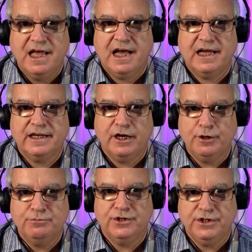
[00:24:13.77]
and I
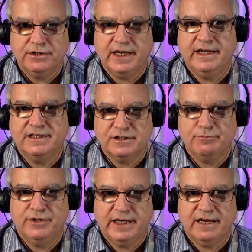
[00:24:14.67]
hope that you're getting
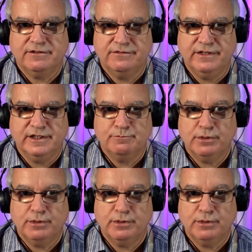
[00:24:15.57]
something out of this.